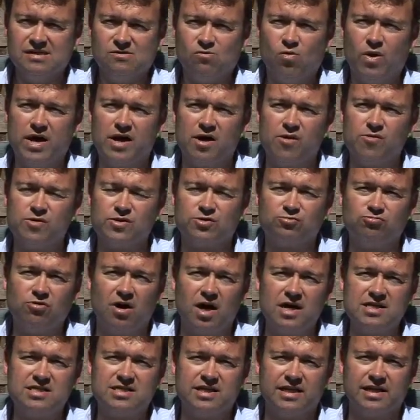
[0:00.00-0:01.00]
when I was
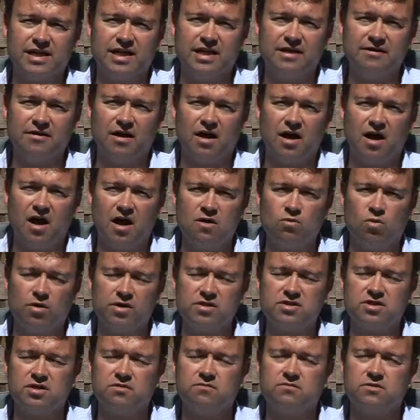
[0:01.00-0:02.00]
writing it, I
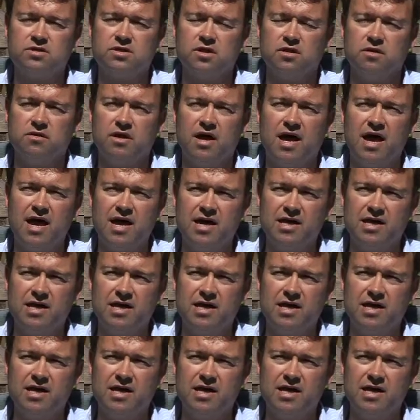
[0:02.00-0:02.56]
wanted to